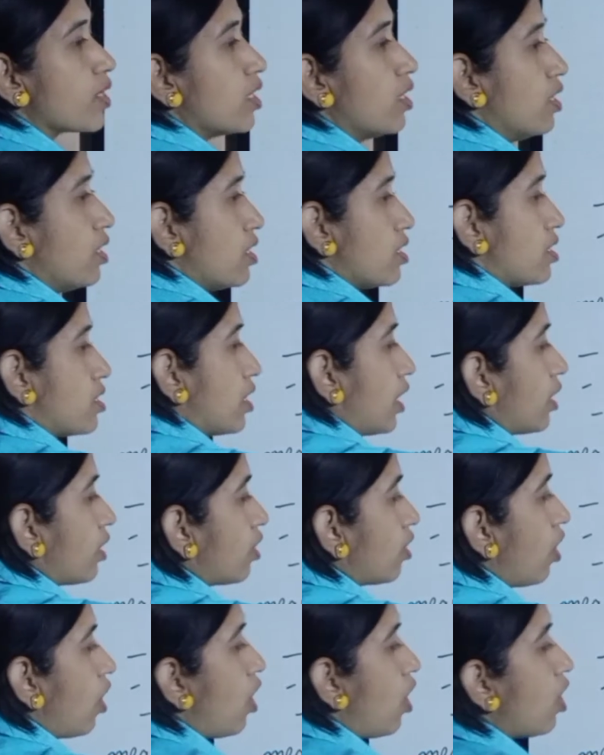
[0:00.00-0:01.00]
sun
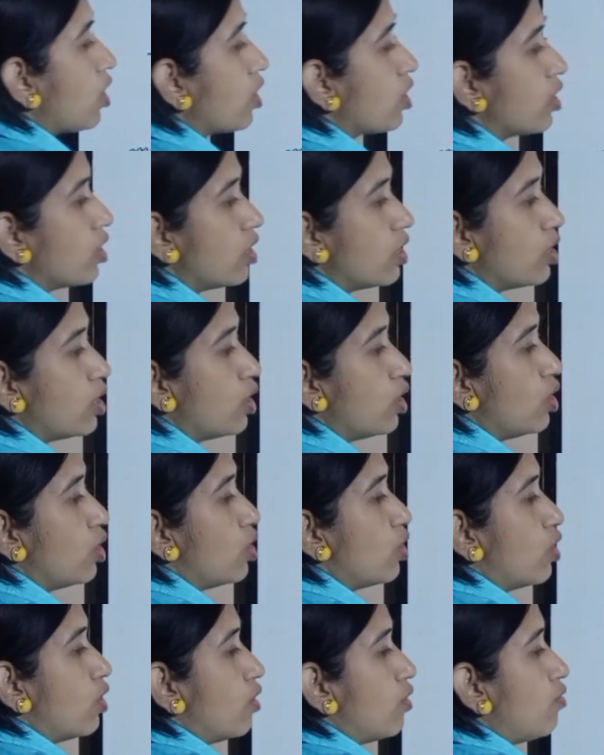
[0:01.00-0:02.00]
clock,
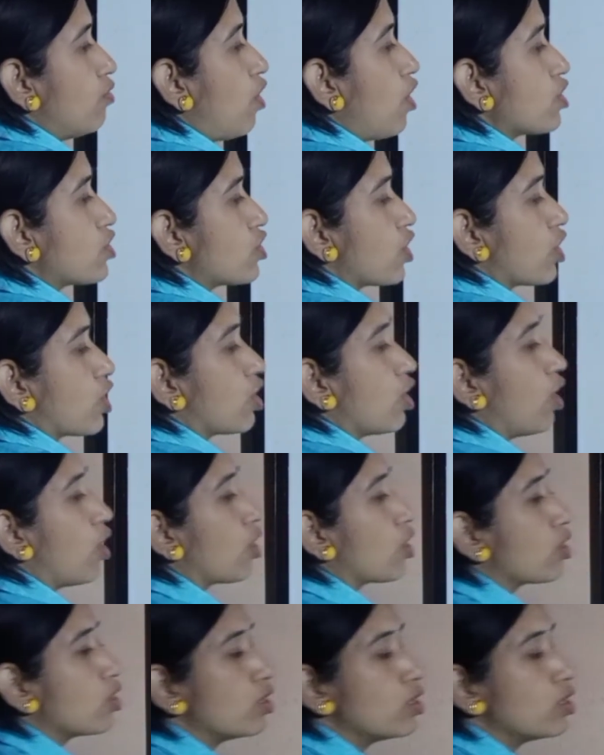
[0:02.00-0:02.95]
water clock.